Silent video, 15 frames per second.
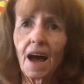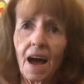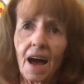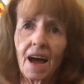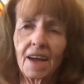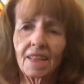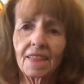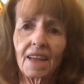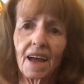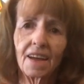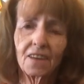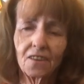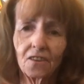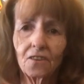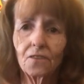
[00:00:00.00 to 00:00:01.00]
I
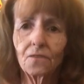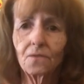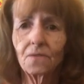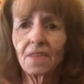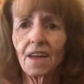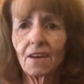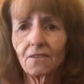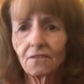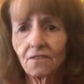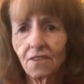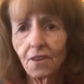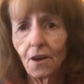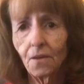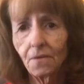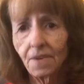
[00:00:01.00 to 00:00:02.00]
like you, there's
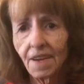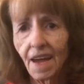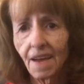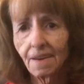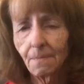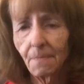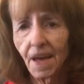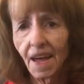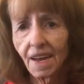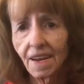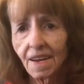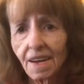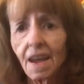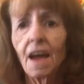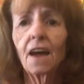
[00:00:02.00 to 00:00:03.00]
no doubt about
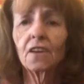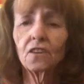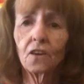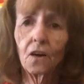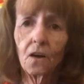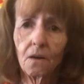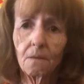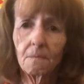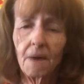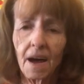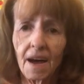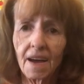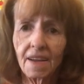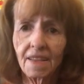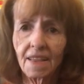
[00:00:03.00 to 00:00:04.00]
it. You're
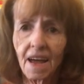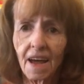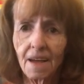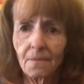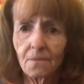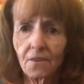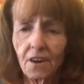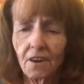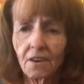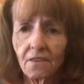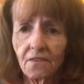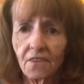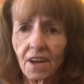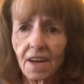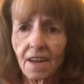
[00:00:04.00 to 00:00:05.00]
my
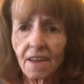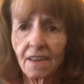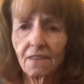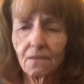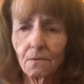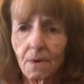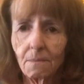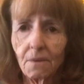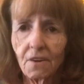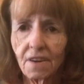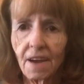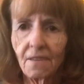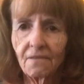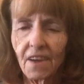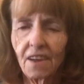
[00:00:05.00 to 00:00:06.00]
library friends. One more
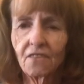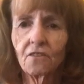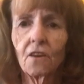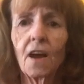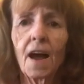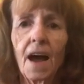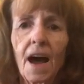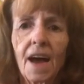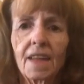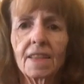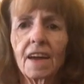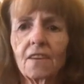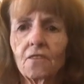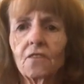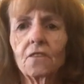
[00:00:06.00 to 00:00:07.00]
time faster. I
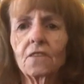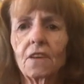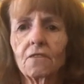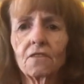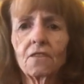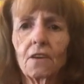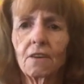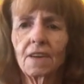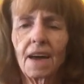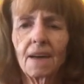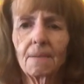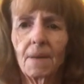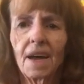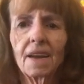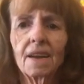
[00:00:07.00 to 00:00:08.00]
like you, there's no
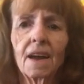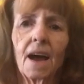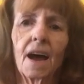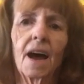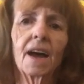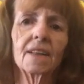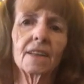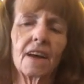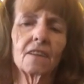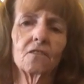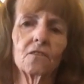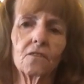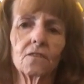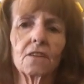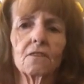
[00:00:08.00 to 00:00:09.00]
doubt about it. I like
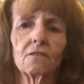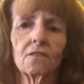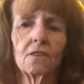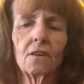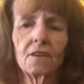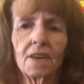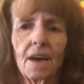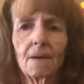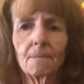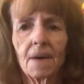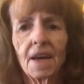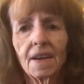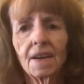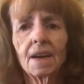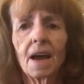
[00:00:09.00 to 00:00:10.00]
you, there's no doubt
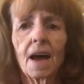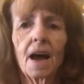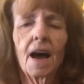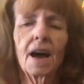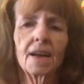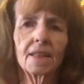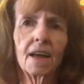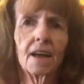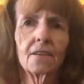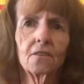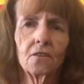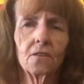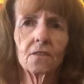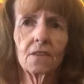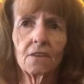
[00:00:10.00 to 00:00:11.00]
about it. I
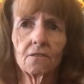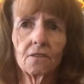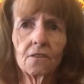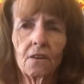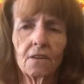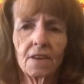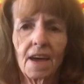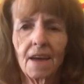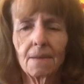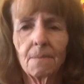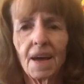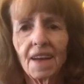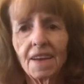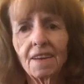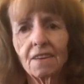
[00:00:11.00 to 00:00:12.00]
like you, there's no doubt
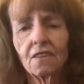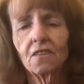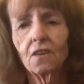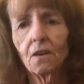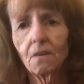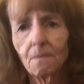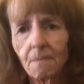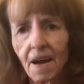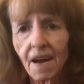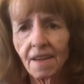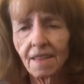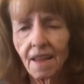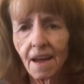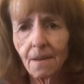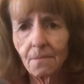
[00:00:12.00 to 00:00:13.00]
about it. You're
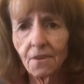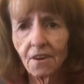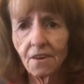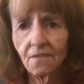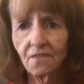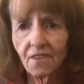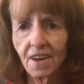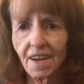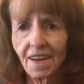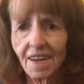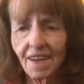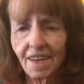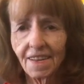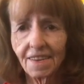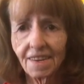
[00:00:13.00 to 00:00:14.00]
my library
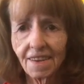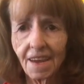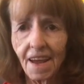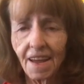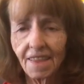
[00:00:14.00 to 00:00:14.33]
friends.